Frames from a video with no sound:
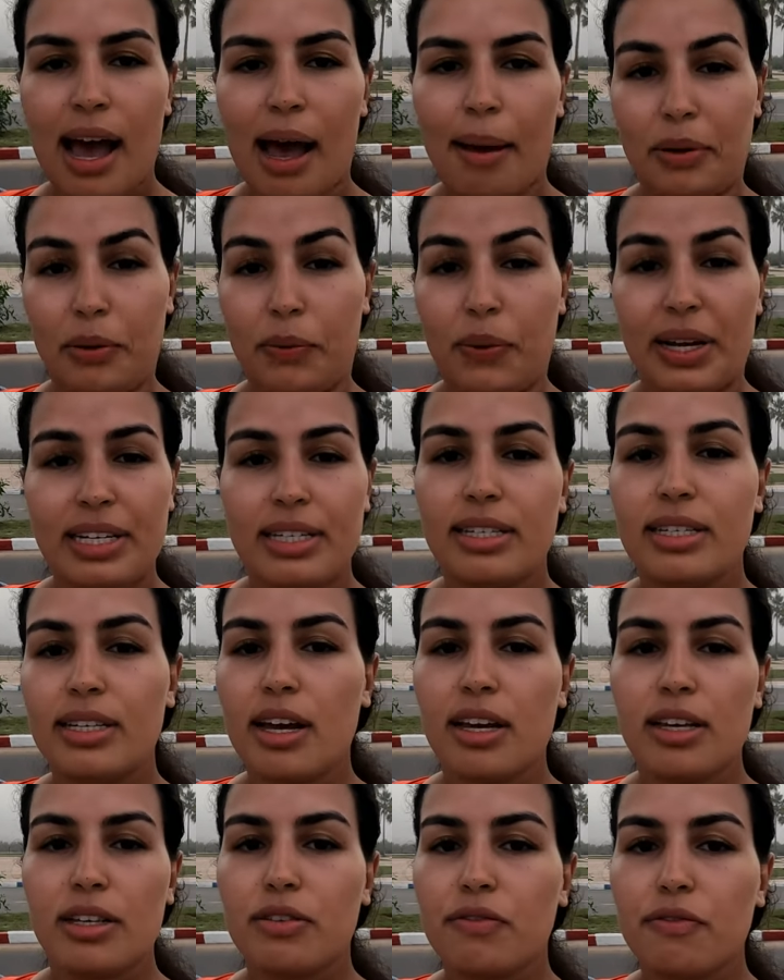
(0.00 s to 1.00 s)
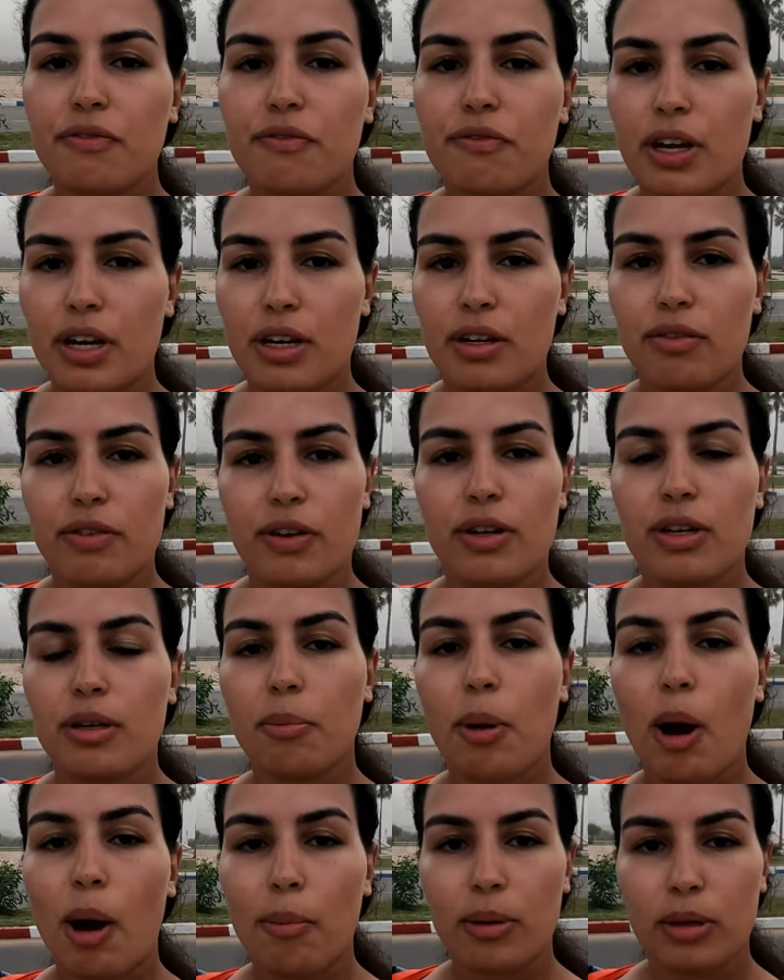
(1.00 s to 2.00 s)
I mean, Oualidia is very, very
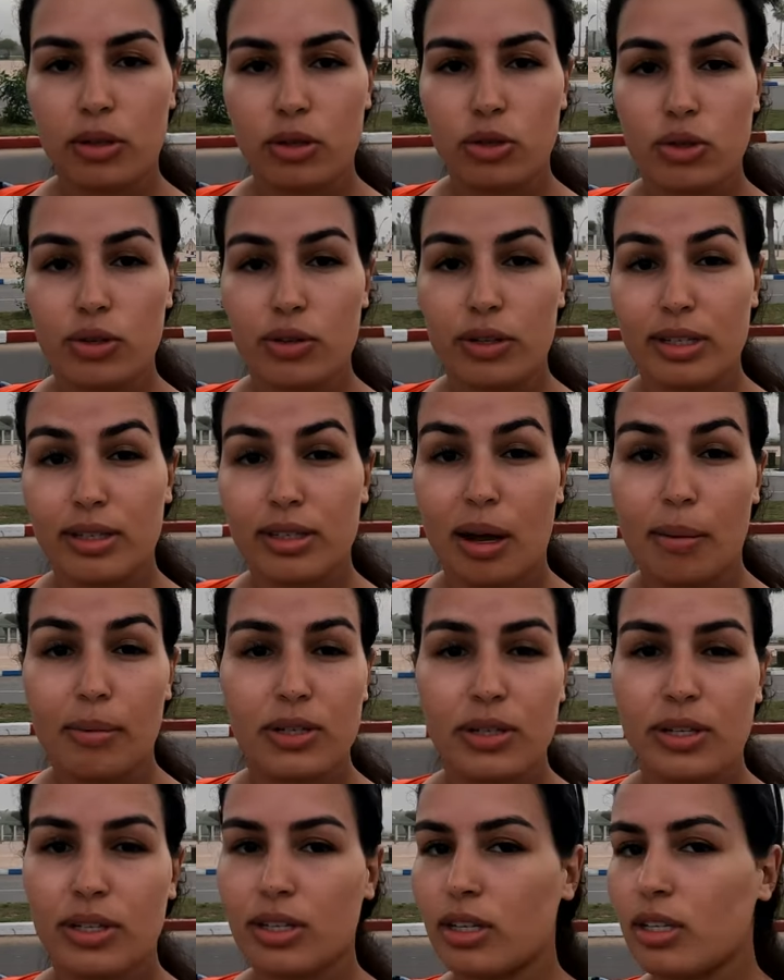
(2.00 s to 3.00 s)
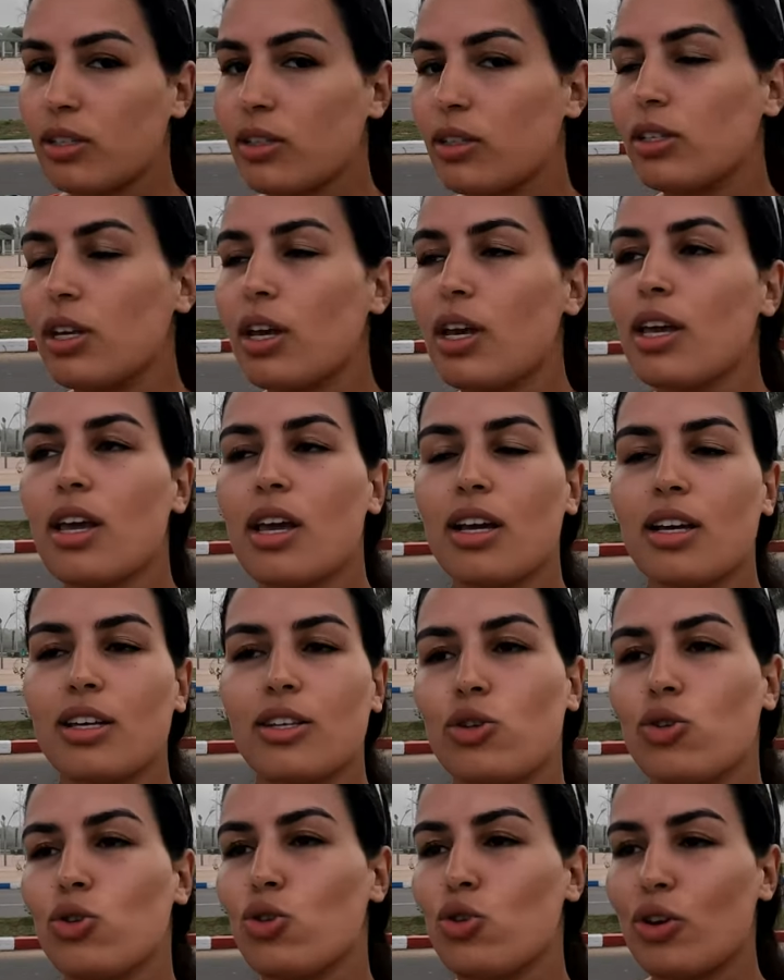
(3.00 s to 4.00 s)
popular during summer season. It's
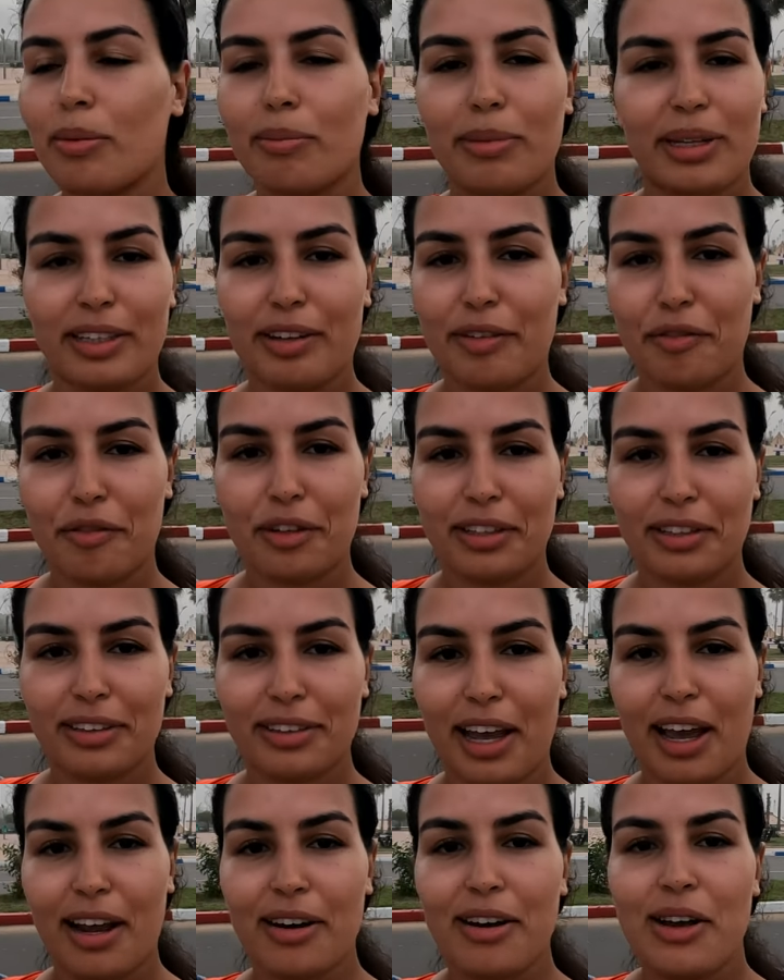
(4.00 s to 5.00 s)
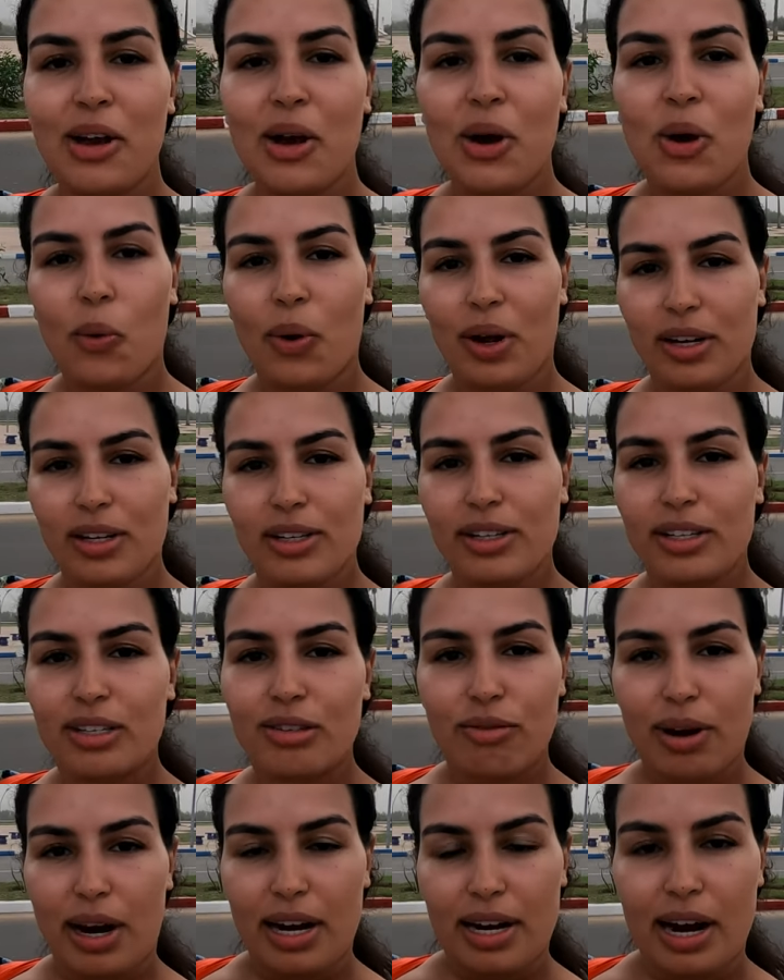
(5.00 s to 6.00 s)
extremely different than what it
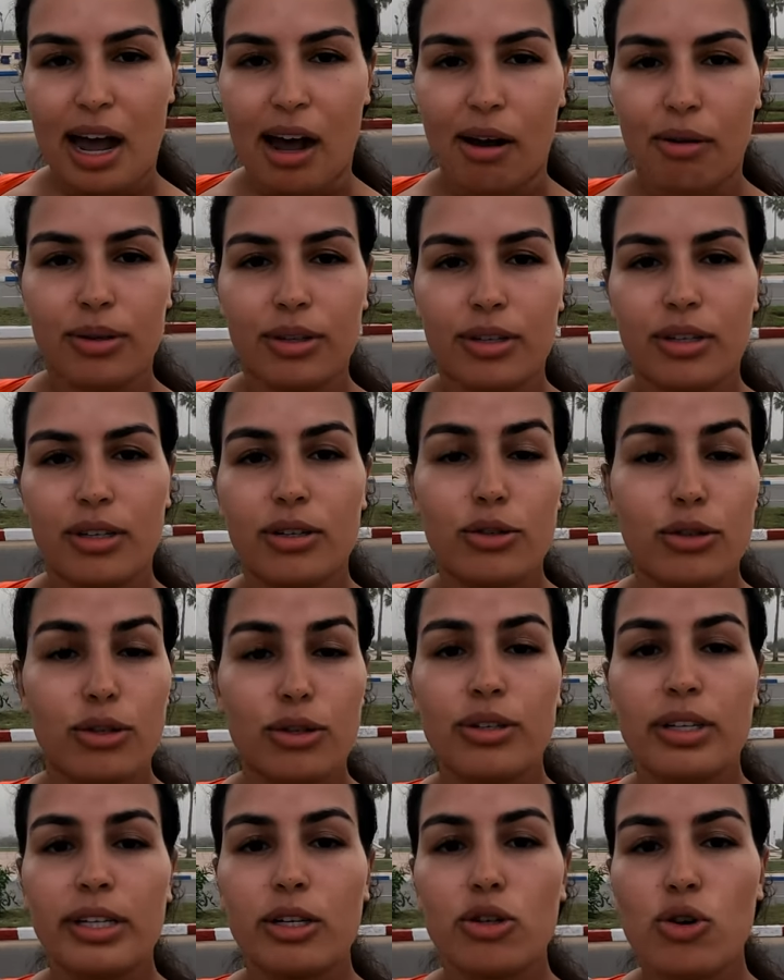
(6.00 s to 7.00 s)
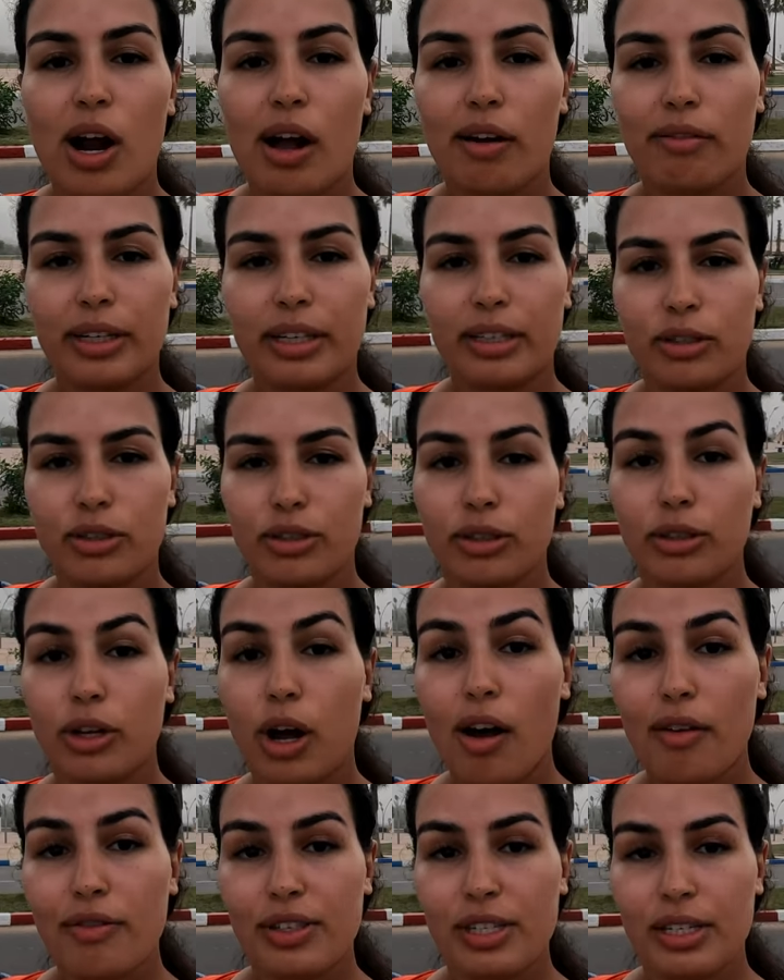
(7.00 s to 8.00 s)
is right now. We're certainly traveling during the
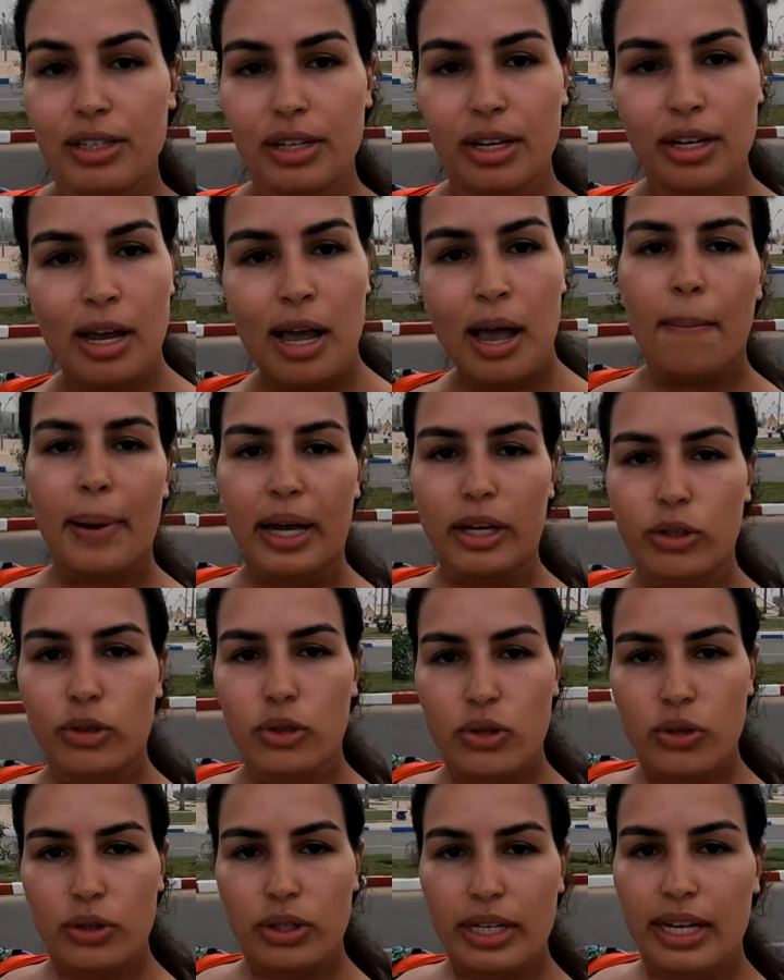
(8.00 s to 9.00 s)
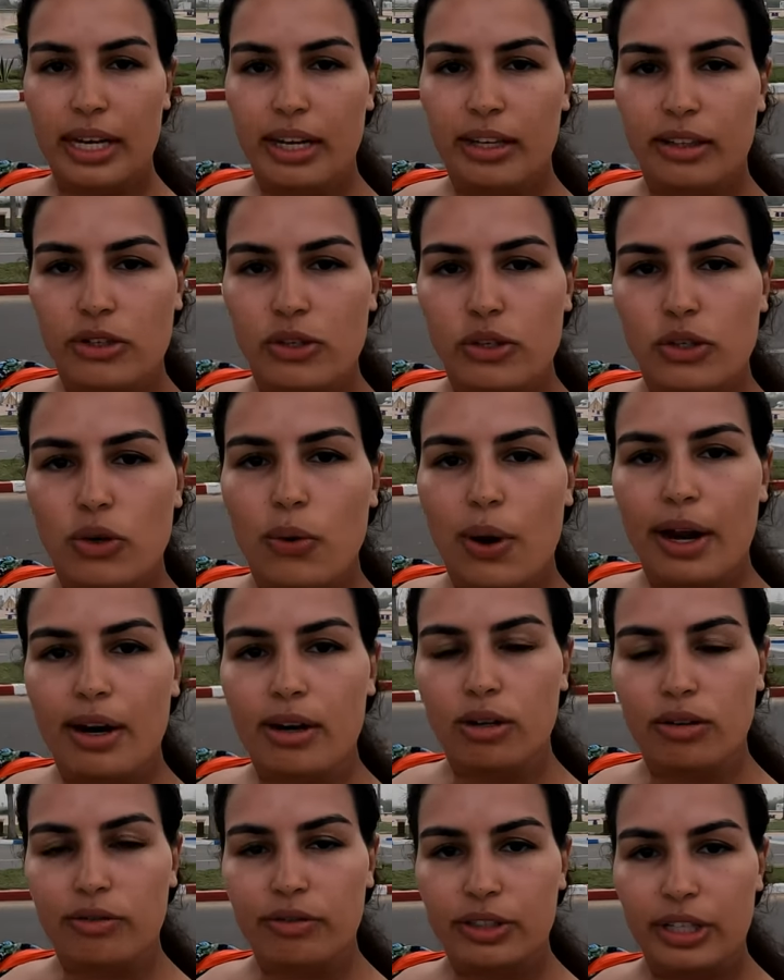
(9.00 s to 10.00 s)
off season, but usually in the
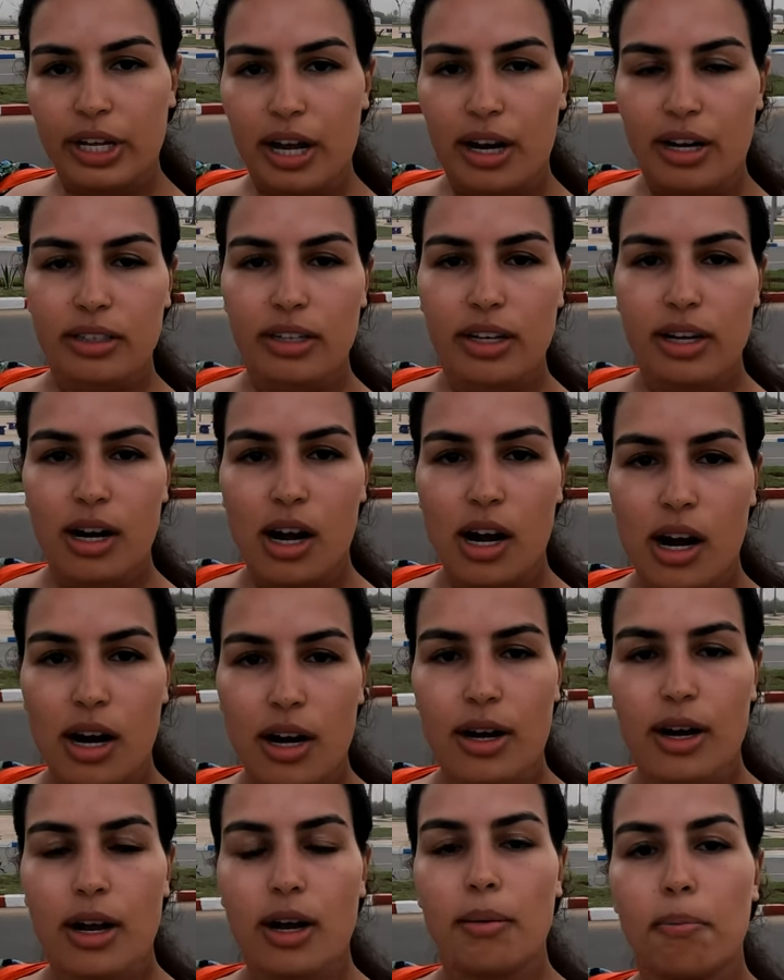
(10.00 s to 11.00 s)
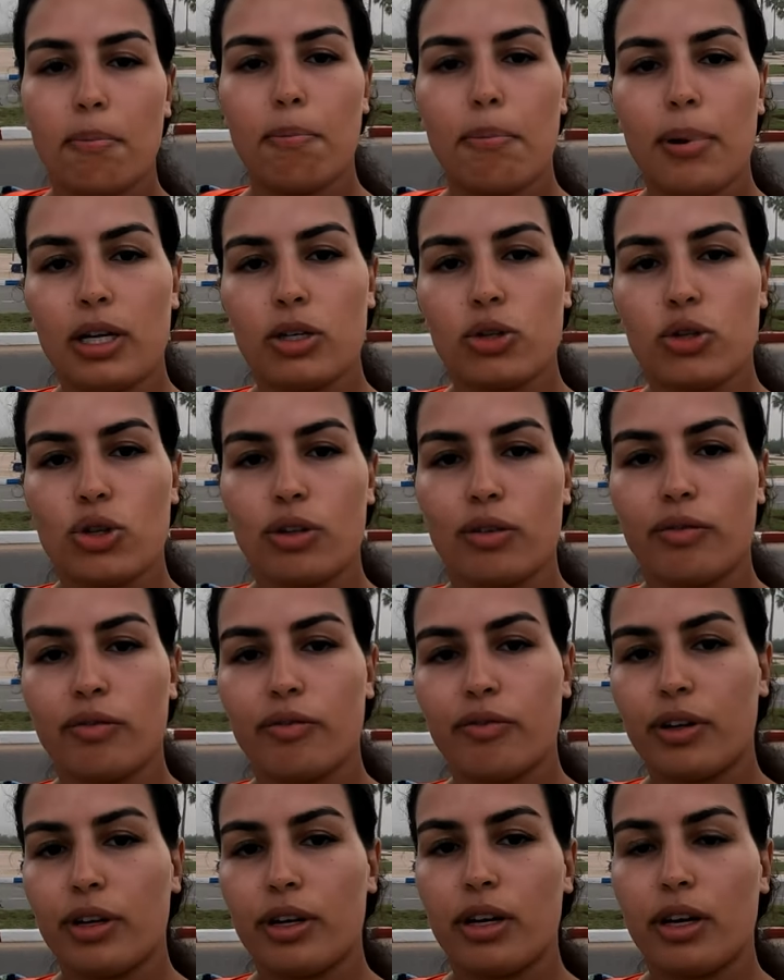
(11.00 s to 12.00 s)
square over there, there are a bunch
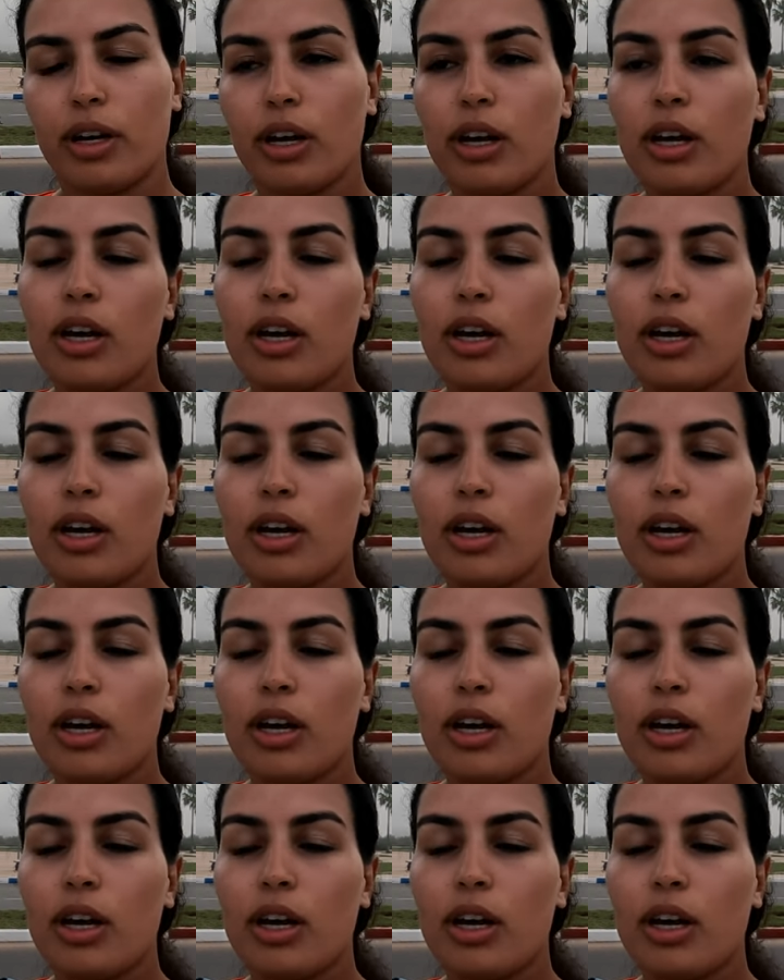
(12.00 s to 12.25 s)
of uh,